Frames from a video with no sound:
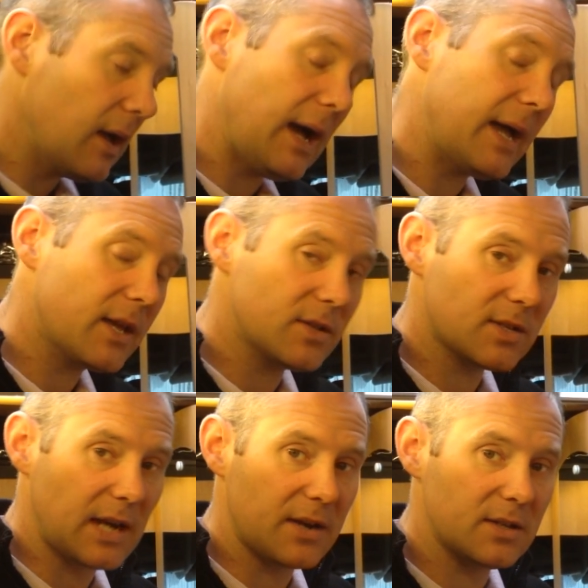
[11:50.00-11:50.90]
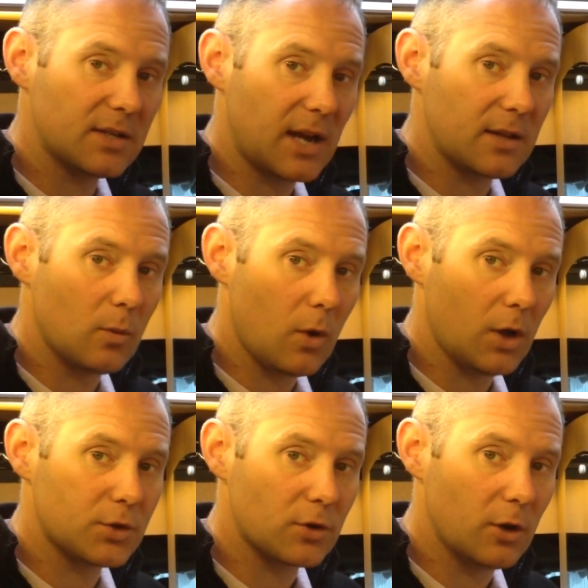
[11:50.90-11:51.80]
I can stand inside the
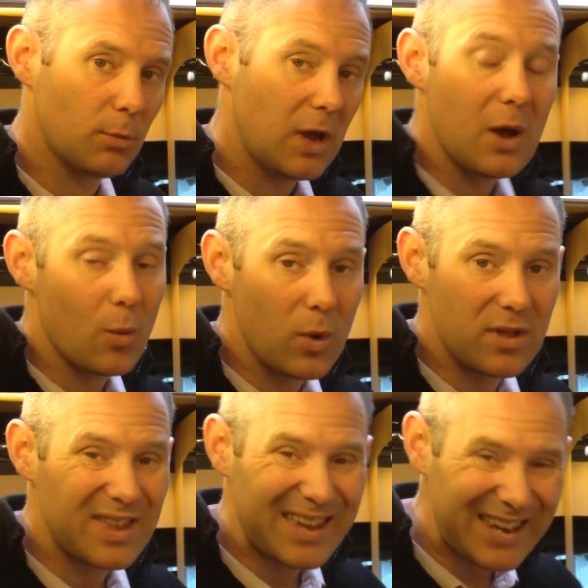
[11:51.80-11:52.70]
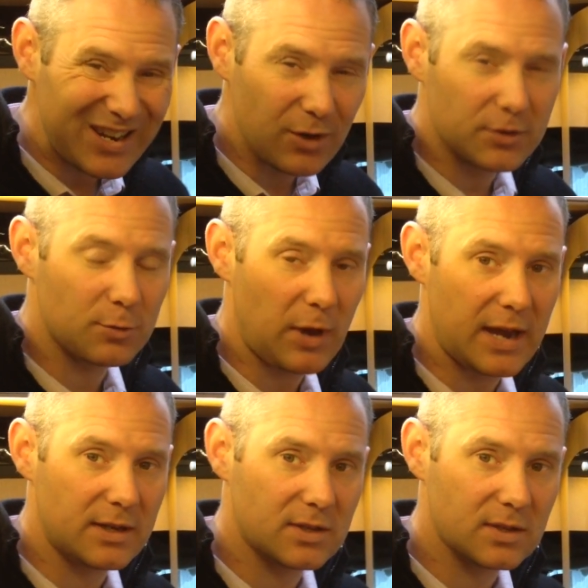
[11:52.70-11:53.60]
washroom with enough
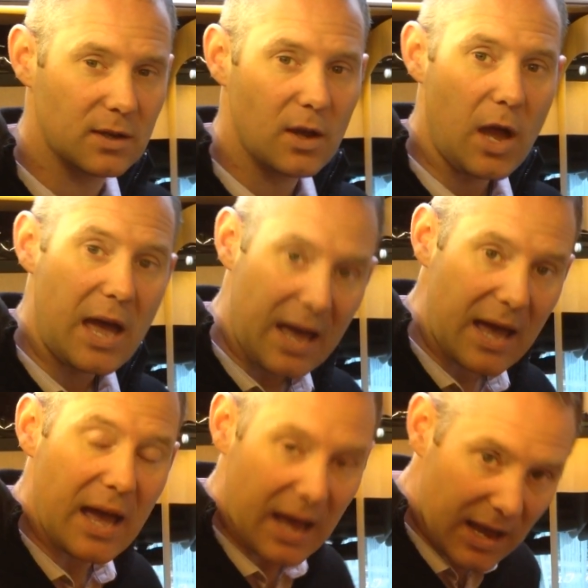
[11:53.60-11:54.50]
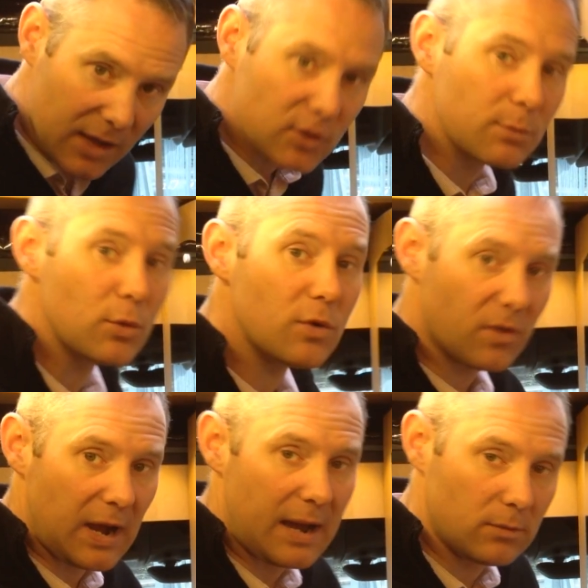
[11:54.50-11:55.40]
space to move
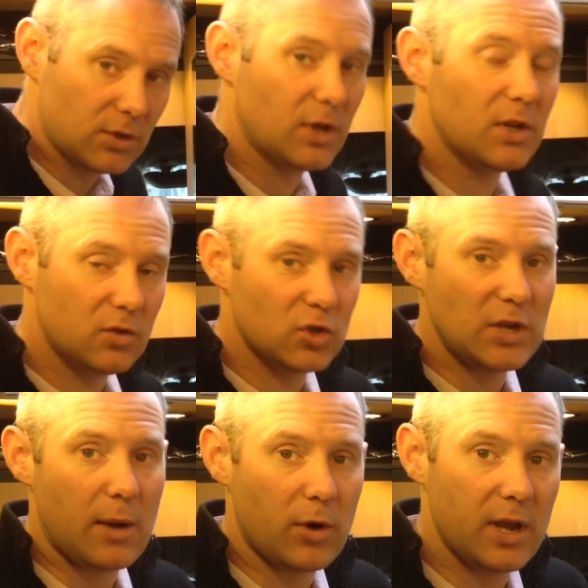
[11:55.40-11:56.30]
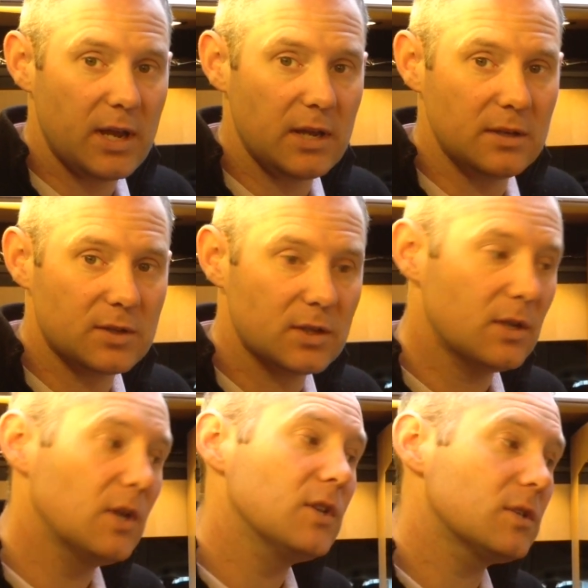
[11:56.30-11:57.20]
around and shower at ease.
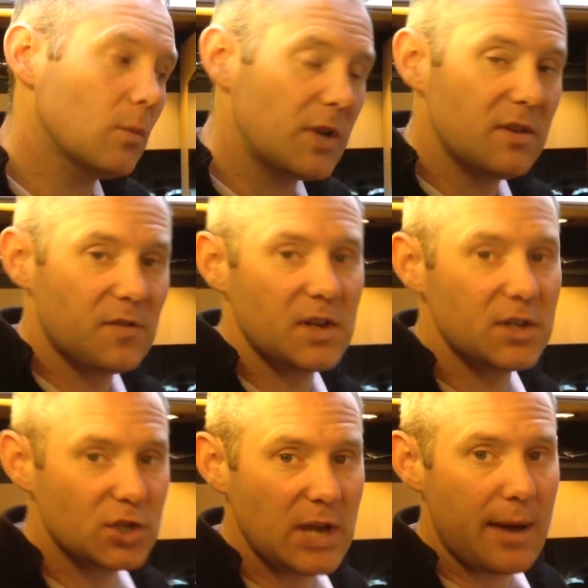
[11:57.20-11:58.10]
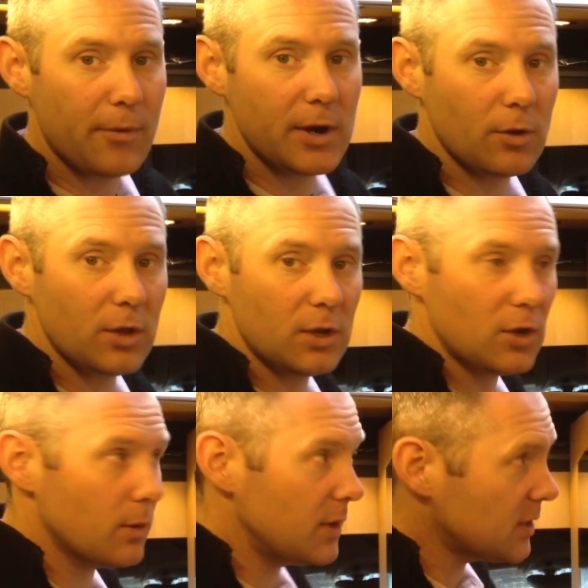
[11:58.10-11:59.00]
So when you finish showering, all you
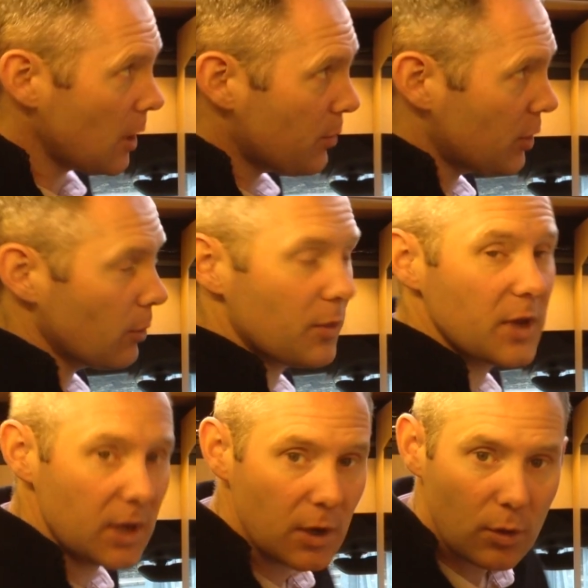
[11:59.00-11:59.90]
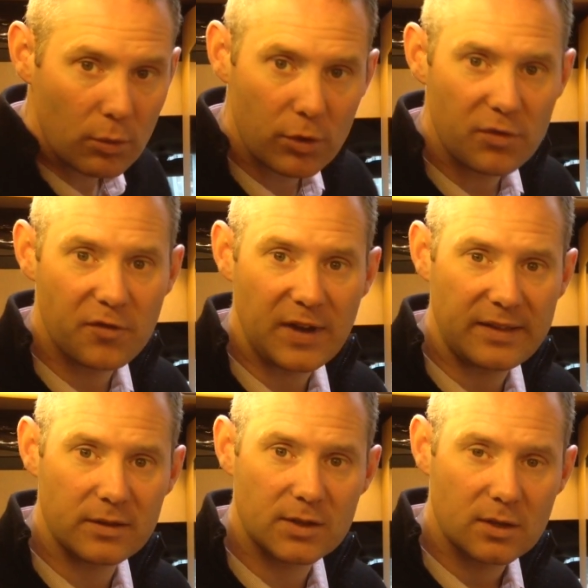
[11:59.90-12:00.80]
do is open up the roof
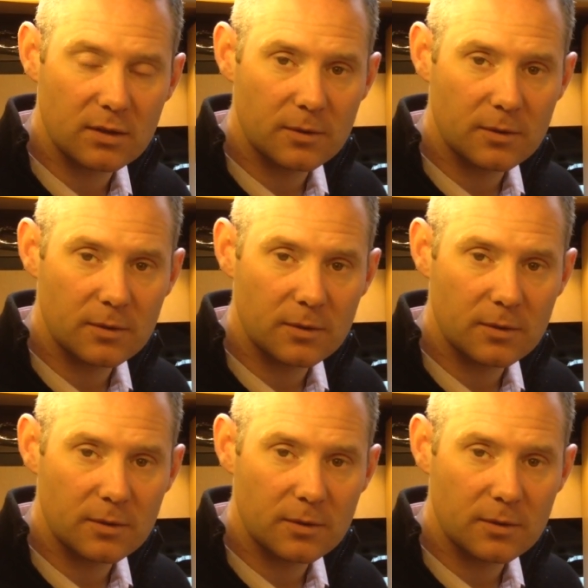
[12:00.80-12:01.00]
vent.